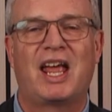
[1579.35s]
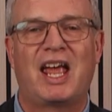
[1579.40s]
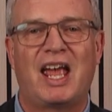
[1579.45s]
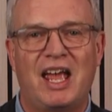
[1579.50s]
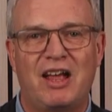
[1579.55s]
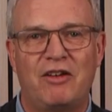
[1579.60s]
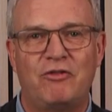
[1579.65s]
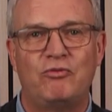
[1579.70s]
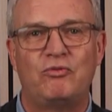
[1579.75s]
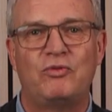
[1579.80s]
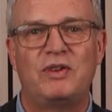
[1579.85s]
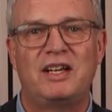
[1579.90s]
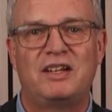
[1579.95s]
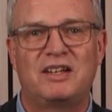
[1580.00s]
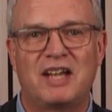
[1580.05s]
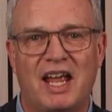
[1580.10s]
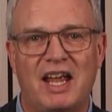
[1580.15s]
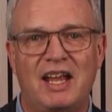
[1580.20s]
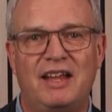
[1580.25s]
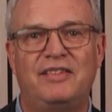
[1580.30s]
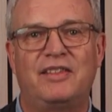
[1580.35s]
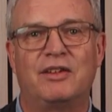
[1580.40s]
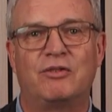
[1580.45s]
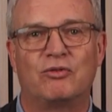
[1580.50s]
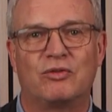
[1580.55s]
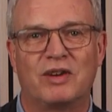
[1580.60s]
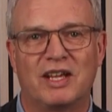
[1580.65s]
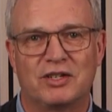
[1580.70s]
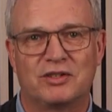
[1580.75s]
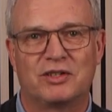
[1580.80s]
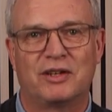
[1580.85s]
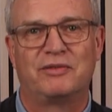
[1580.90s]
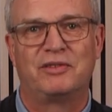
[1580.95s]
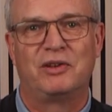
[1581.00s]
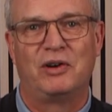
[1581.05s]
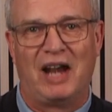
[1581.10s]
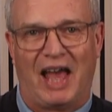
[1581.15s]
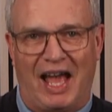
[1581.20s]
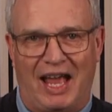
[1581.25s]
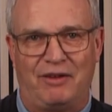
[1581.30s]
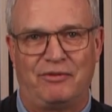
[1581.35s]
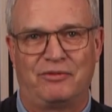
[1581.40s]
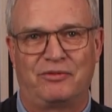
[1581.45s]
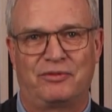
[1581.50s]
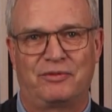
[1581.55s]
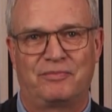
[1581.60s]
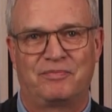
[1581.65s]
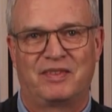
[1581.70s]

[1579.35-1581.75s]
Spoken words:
every day the rest of your life.